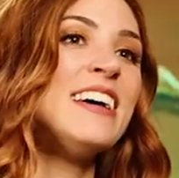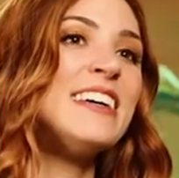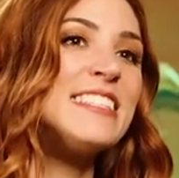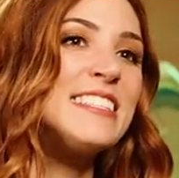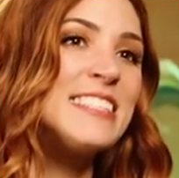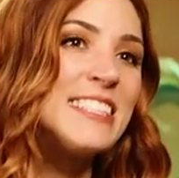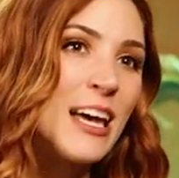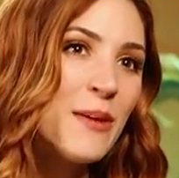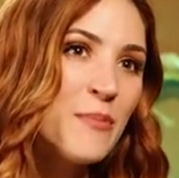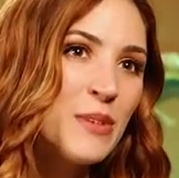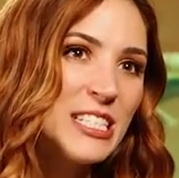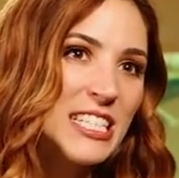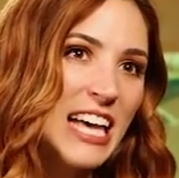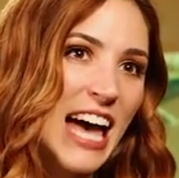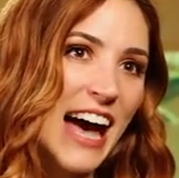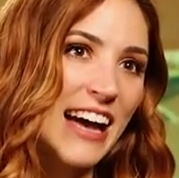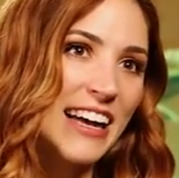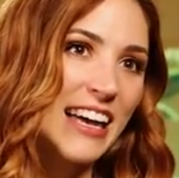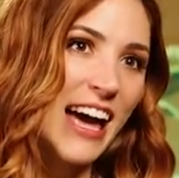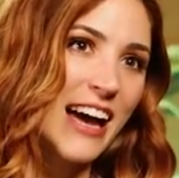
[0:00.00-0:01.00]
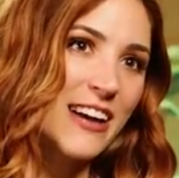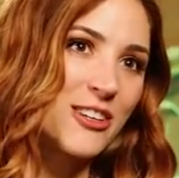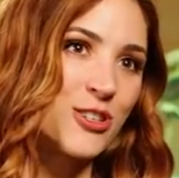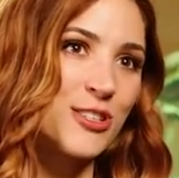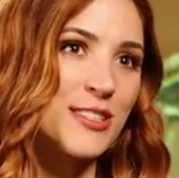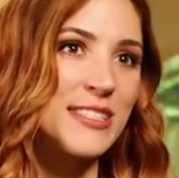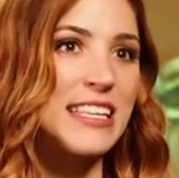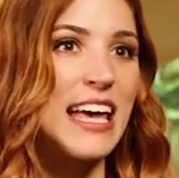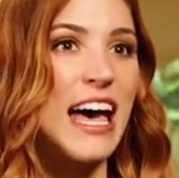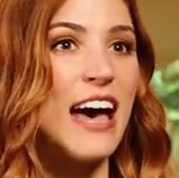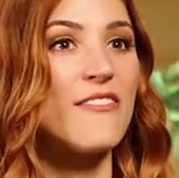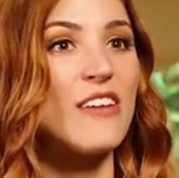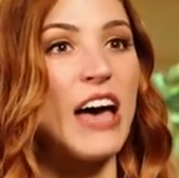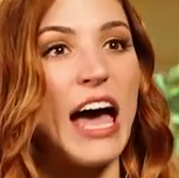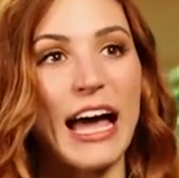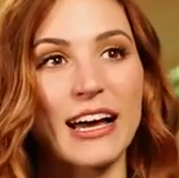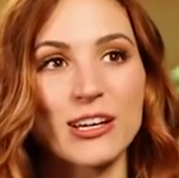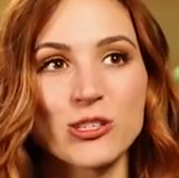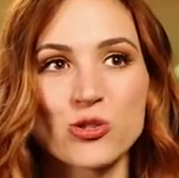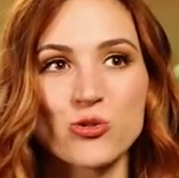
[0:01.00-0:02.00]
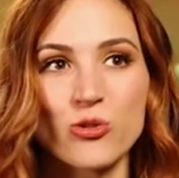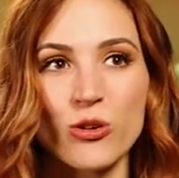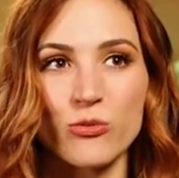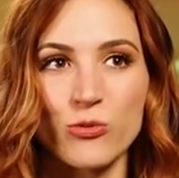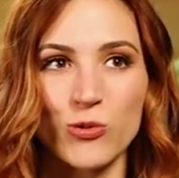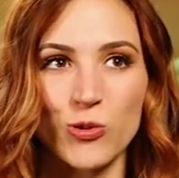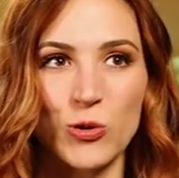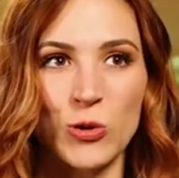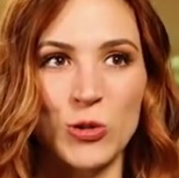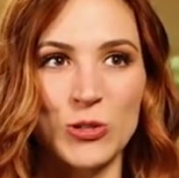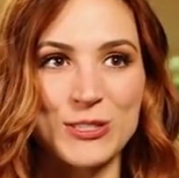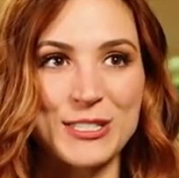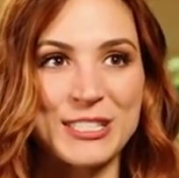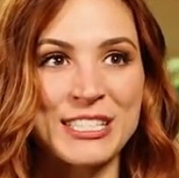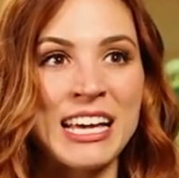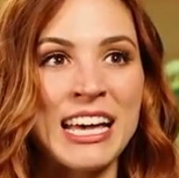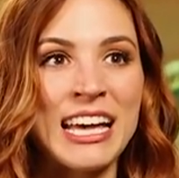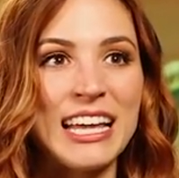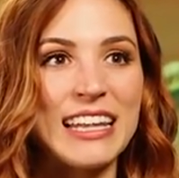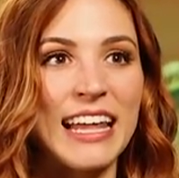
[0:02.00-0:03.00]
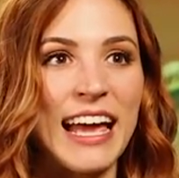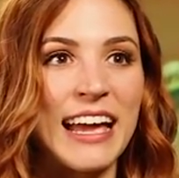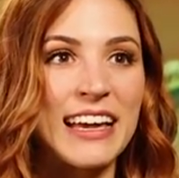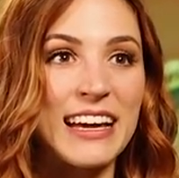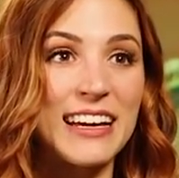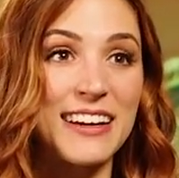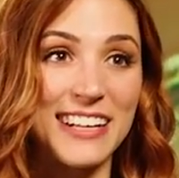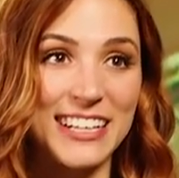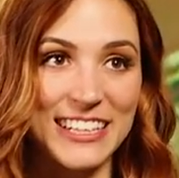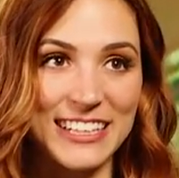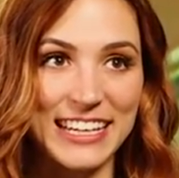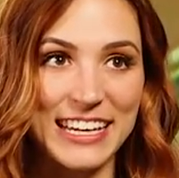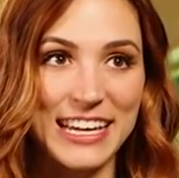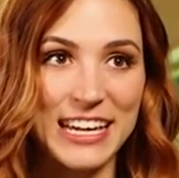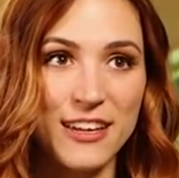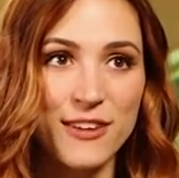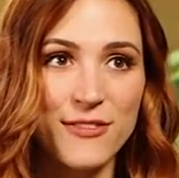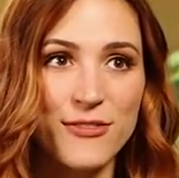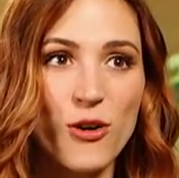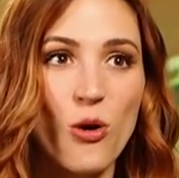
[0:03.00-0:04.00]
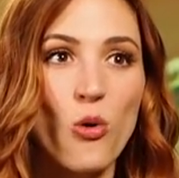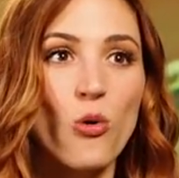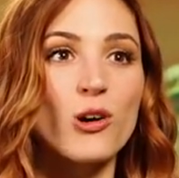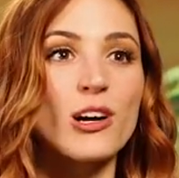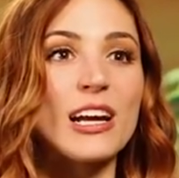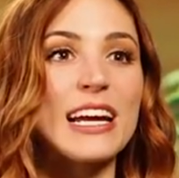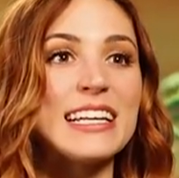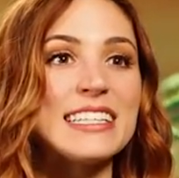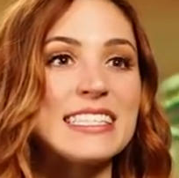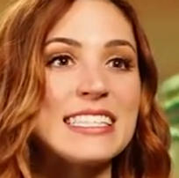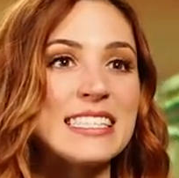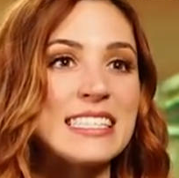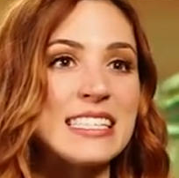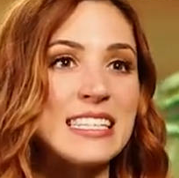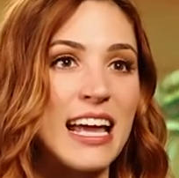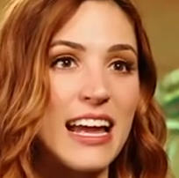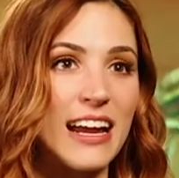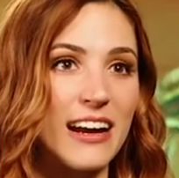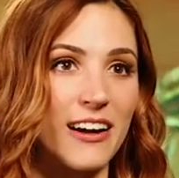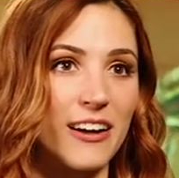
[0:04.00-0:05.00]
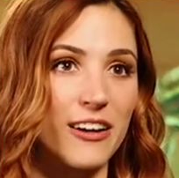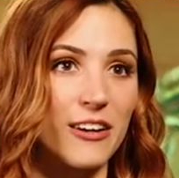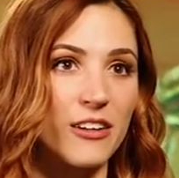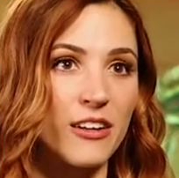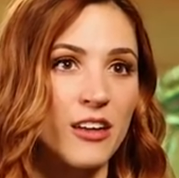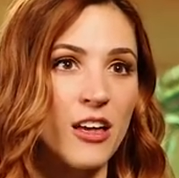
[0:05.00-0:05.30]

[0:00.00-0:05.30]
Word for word: Some attack actions have extra rules, like cleave or ensnare.